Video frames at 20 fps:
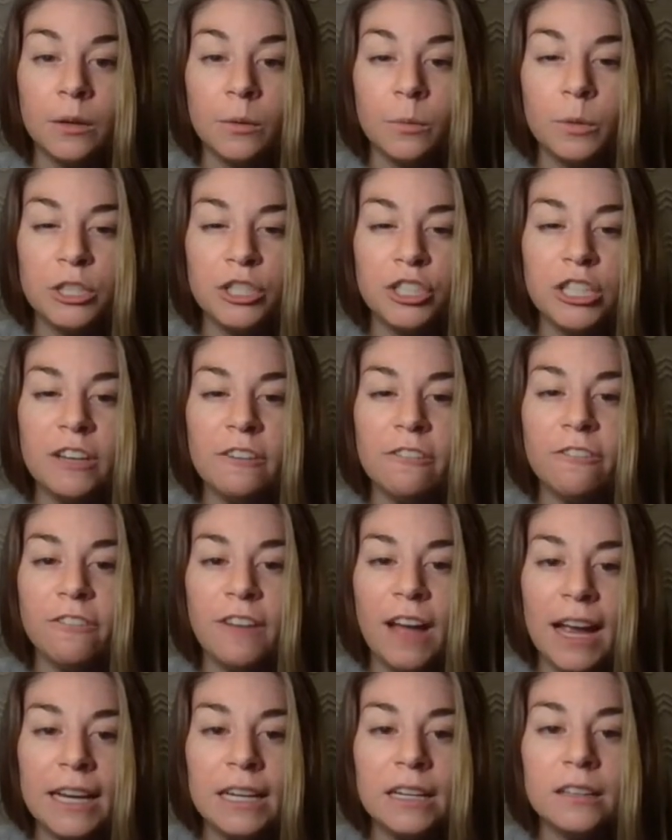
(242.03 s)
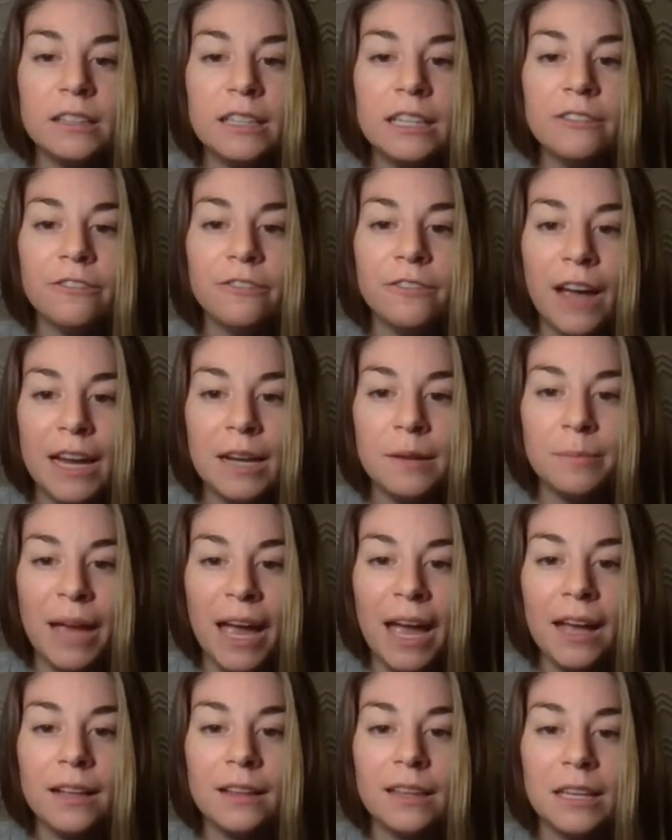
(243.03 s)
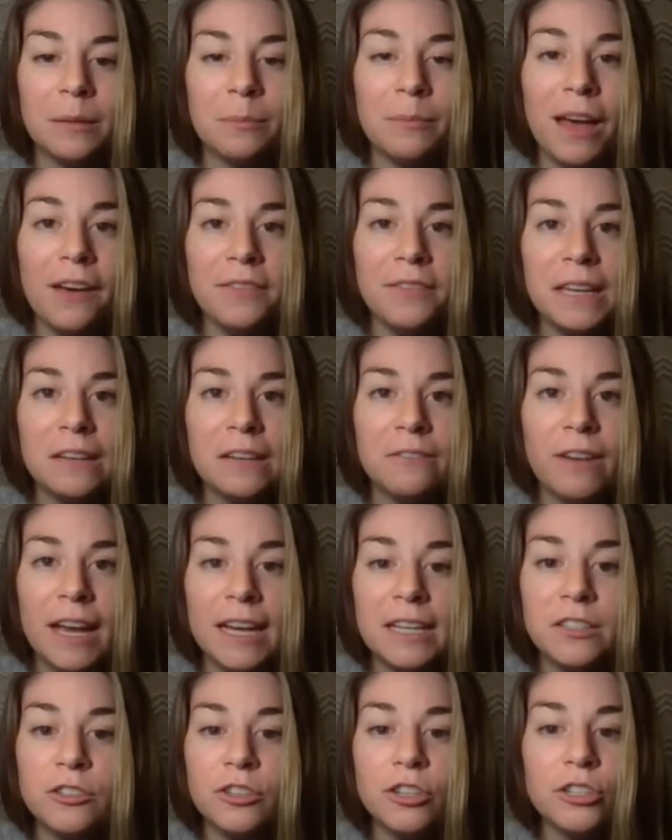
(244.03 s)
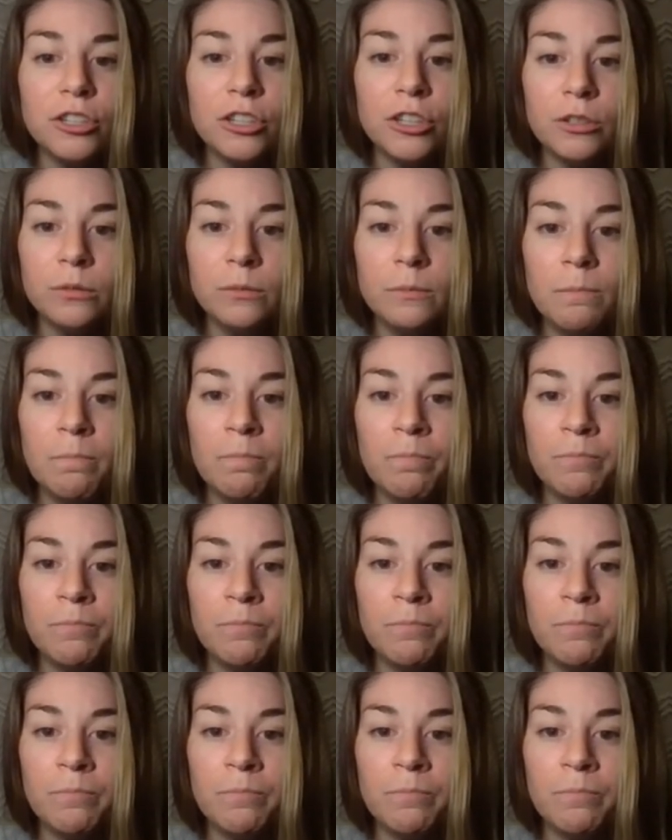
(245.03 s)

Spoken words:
Would she finally fight back like Mavic advised her to?